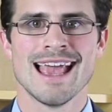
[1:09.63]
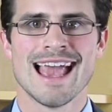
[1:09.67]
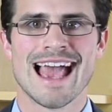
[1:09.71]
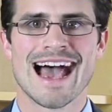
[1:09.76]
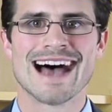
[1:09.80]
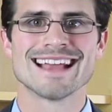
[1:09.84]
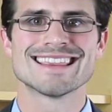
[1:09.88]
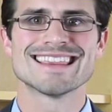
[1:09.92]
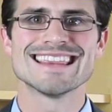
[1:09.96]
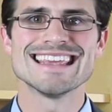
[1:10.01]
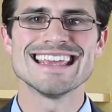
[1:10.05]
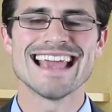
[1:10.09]

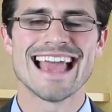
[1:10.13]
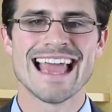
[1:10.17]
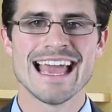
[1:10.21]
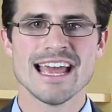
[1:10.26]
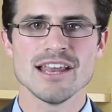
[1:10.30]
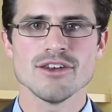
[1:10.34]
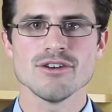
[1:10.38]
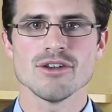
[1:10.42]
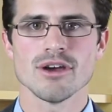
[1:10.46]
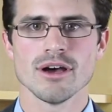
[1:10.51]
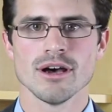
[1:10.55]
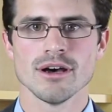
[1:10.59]
At the
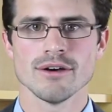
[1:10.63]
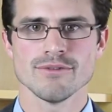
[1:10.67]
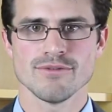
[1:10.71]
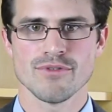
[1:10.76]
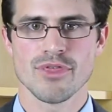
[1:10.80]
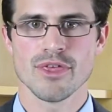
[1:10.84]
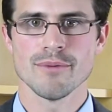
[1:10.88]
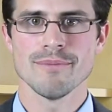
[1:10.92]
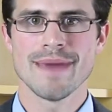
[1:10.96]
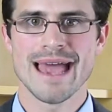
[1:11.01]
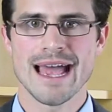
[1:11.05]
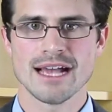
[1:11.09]
end of
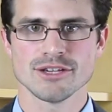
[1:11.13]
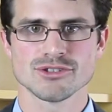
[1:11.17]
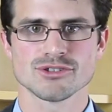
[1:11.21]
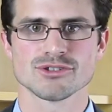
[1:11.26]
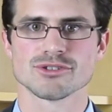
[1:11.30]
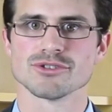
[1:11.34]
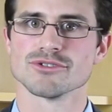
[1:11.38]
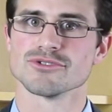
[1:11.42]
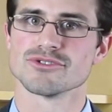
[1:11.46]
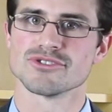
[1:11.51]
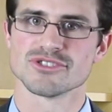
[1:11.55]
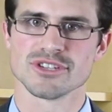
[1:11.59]
the
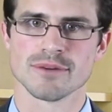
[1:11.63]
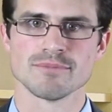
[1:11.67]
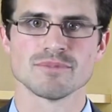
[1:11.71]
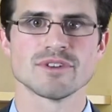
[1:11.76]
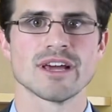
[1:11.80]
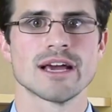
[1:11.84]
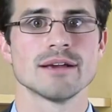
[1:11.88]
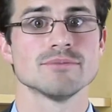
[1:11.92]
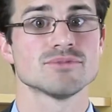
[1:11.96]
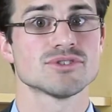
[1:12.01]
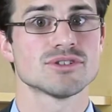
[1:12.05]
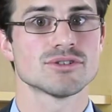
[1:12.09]
masters,
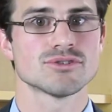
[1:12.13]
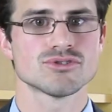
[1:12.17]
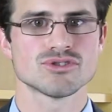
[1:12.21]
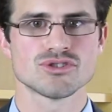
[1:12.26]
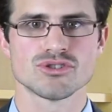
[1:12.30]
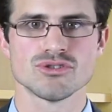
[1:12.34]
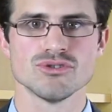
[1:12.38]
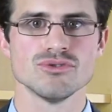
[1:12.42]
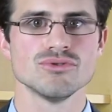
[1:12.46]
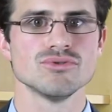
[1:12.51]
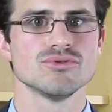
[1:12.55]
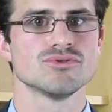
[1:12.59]
sometimes there's
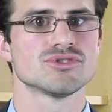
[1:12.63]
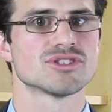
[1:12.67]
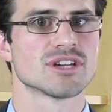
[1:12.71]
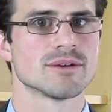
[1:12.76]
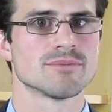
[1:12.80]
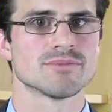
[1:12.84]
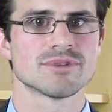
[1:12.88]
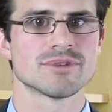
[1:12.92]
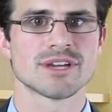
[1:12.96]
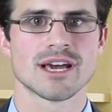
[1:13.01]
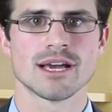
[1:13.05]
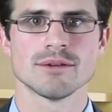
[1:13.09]
2,
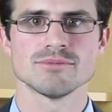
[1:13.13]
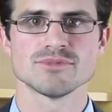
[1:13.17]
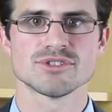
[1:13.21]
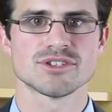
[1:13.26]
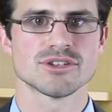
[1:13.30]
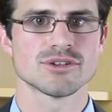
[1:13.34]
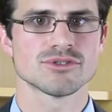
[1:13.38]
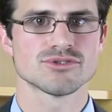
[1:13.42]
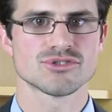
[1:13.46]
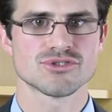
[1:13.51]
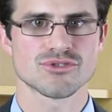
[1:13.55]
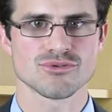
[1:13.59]
sometimes
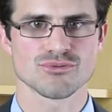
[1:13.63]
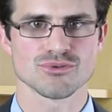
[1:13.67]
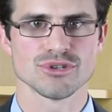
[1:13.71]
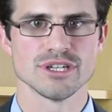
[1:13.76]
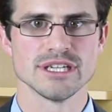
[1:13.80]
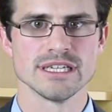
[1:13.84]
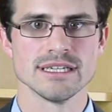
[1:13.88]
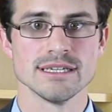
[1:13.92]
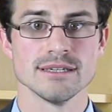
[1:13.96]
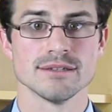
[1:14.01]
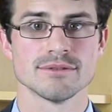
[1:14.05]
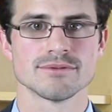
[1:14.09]
there's
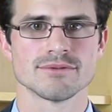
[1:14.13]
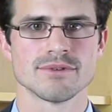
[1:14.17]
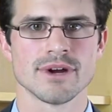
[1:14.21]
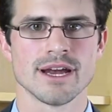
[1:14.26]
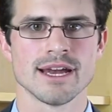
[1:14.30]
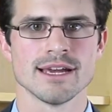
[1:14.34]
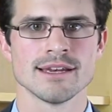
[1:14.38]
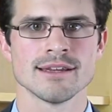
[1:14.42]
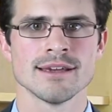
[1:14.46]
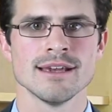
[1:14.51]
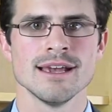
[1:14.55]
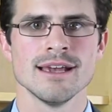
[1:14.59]
3, right?